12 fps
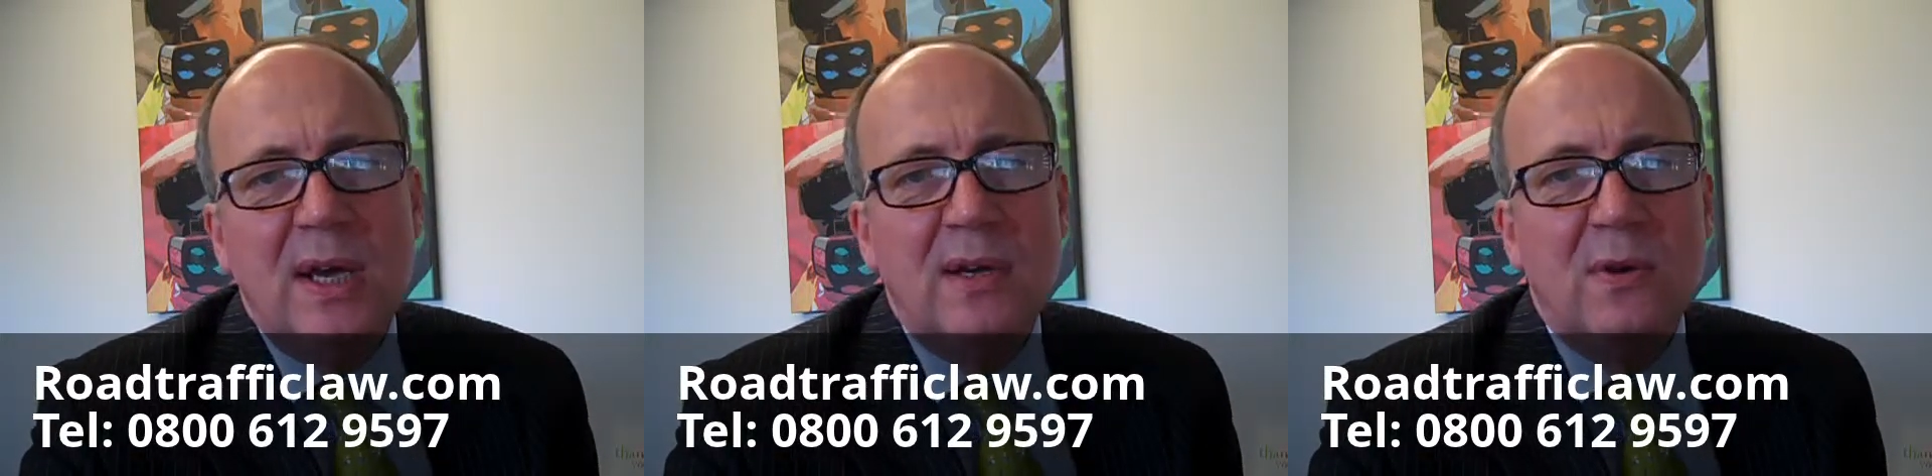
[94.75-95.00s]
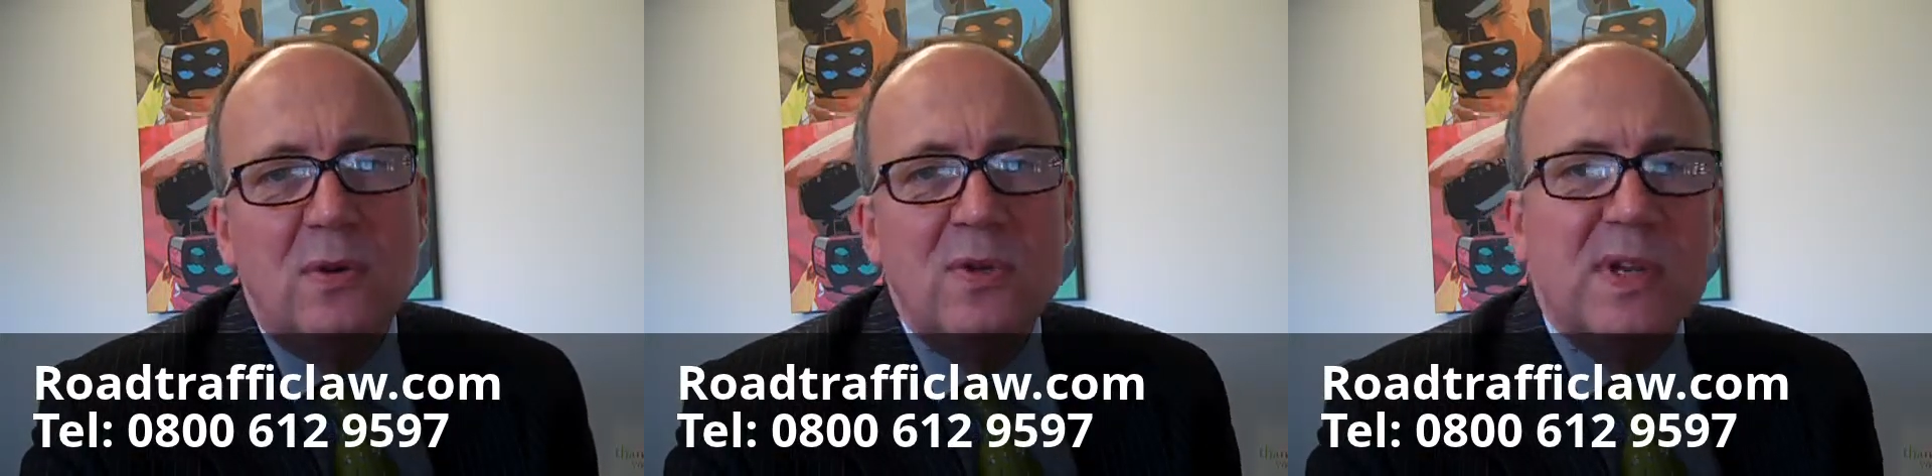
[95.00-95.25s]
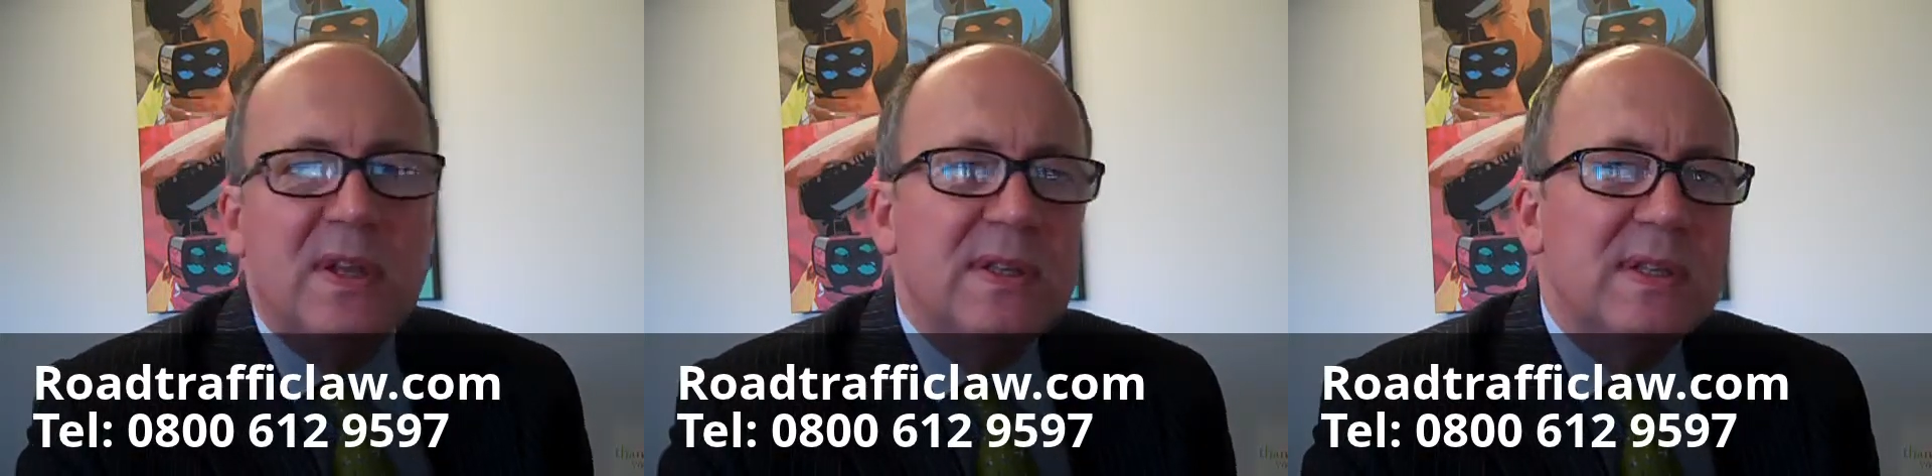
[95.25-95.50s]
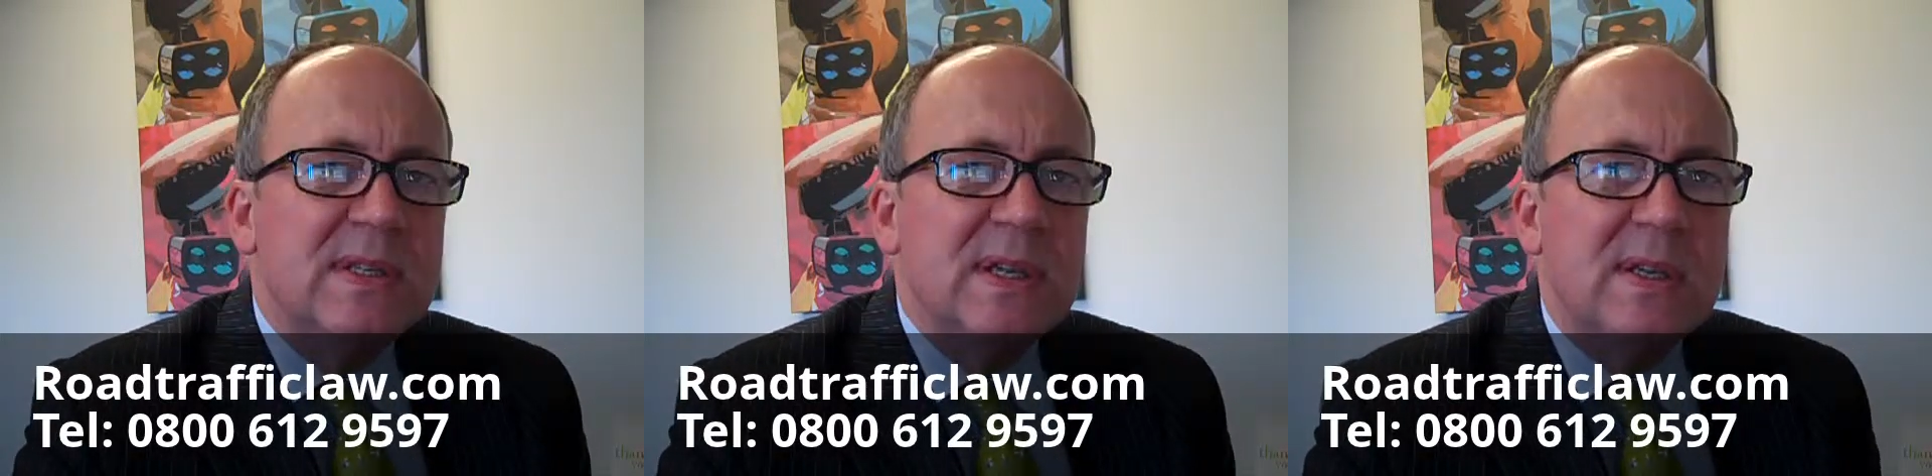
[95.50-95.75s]
and it looks like
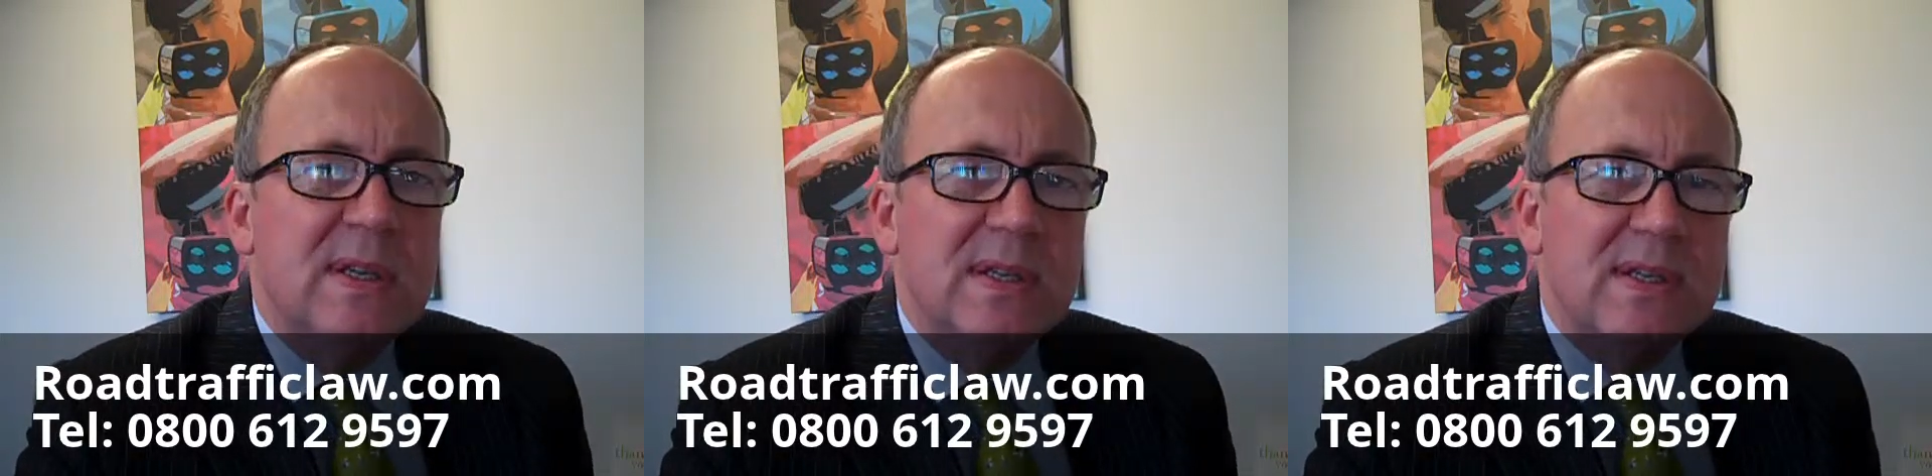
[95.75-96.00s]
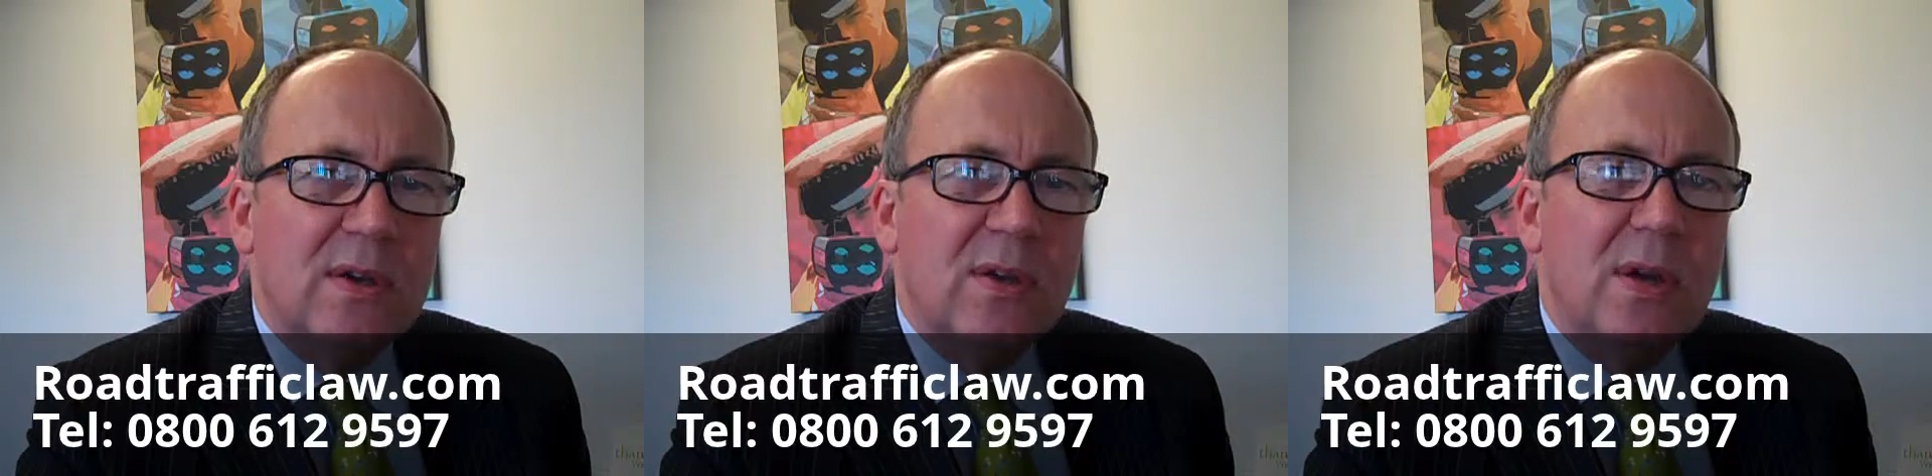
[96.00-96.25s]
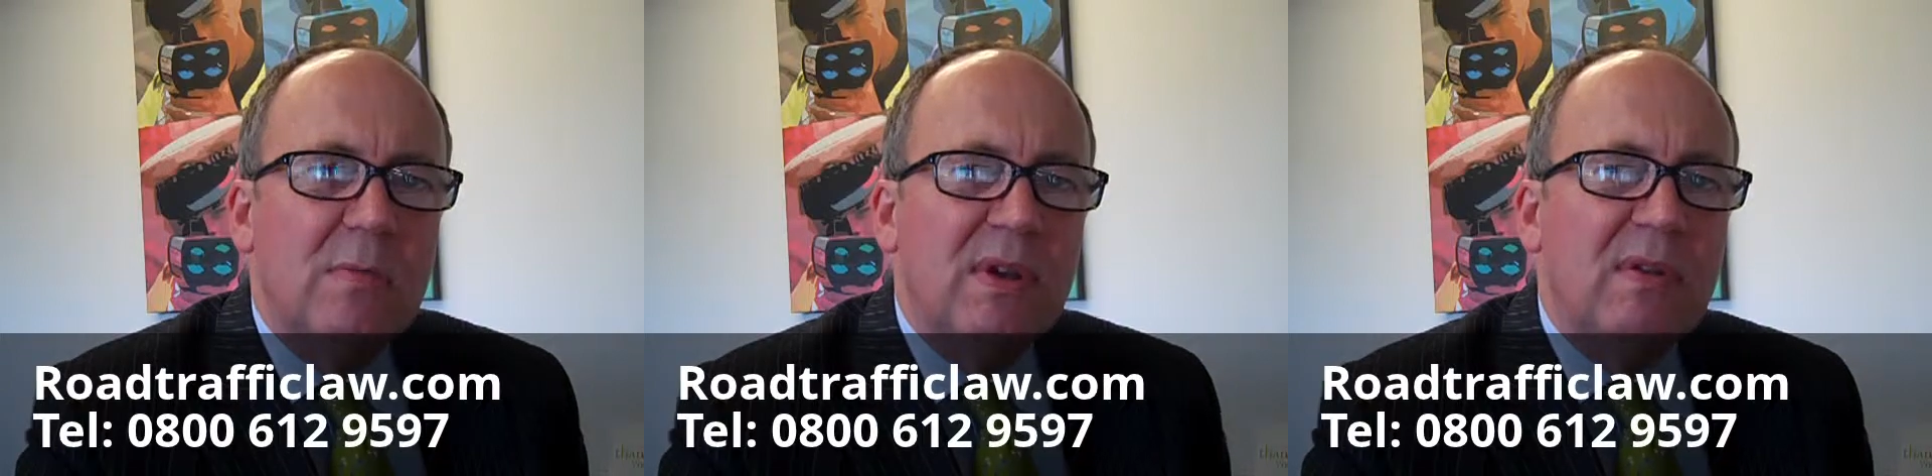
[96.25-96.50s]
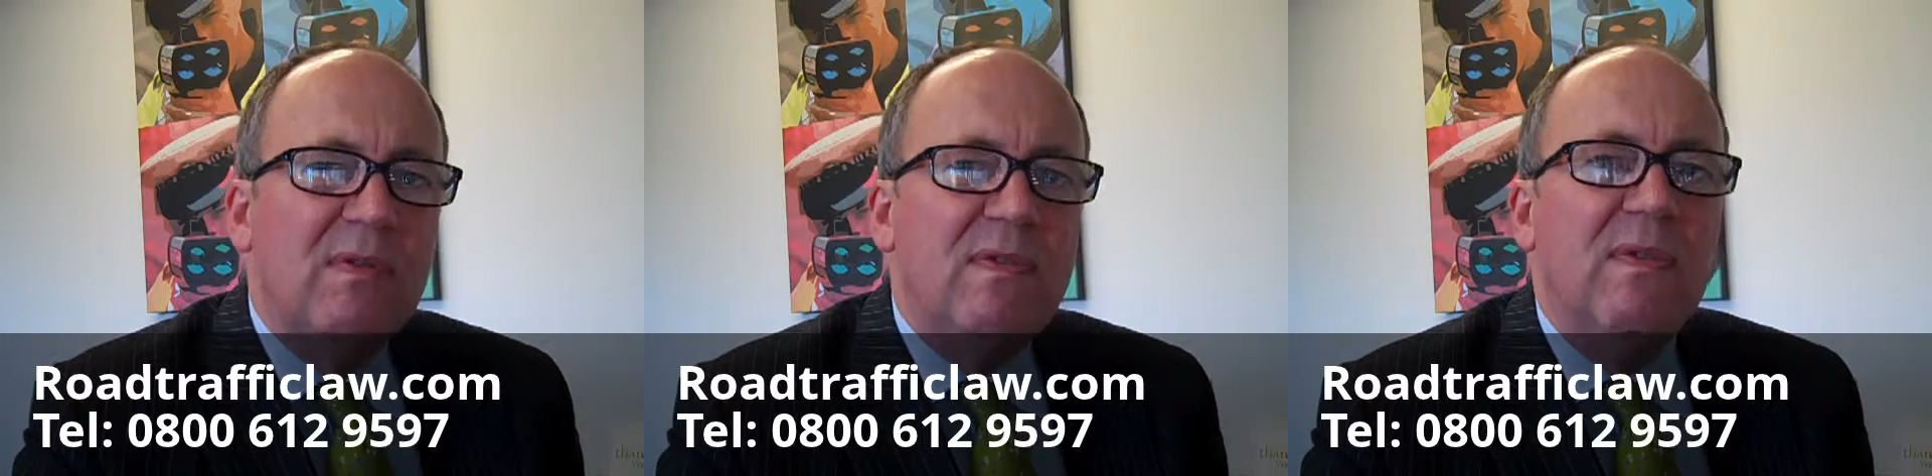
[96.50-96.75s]
these tickets are going to
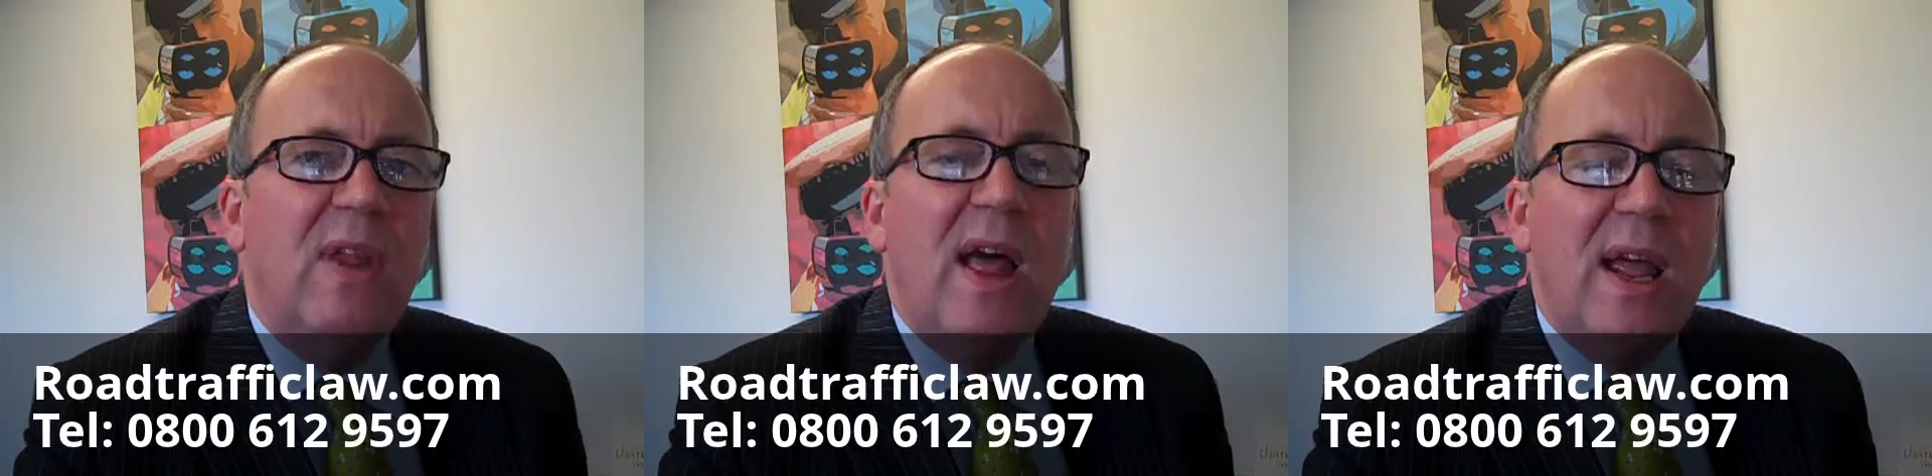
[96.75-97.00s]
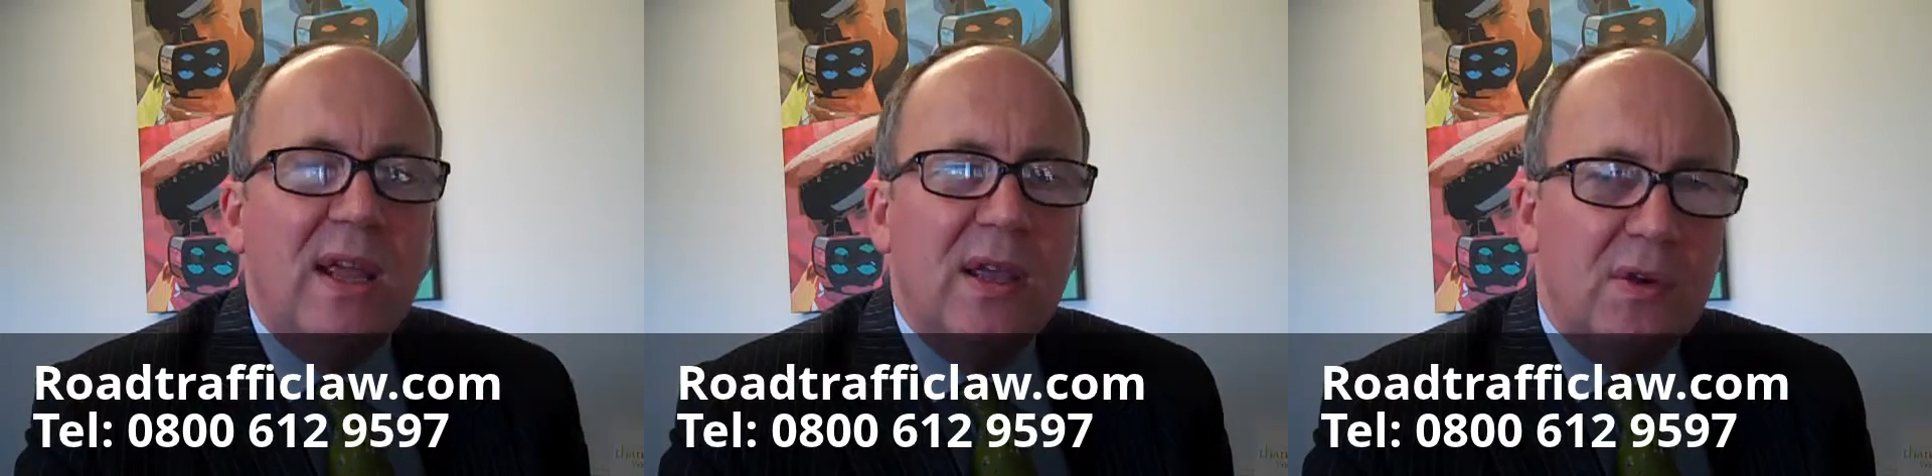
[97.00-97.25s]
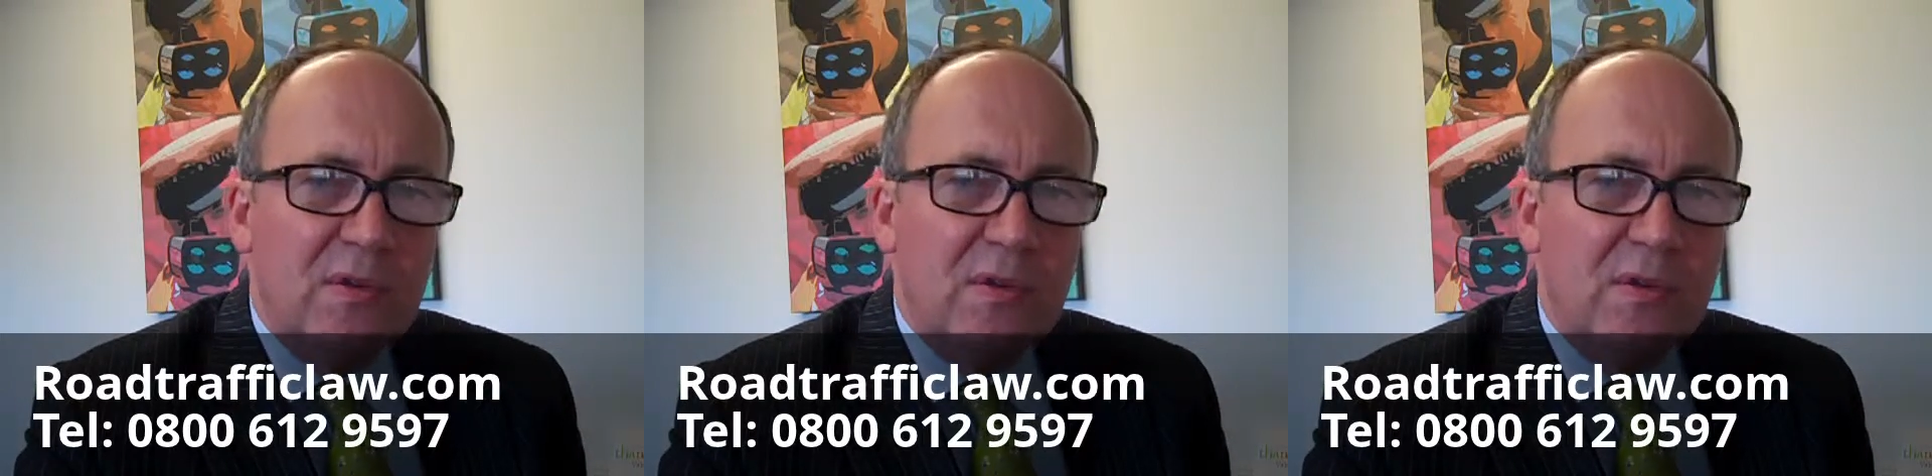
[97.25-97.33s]
be flying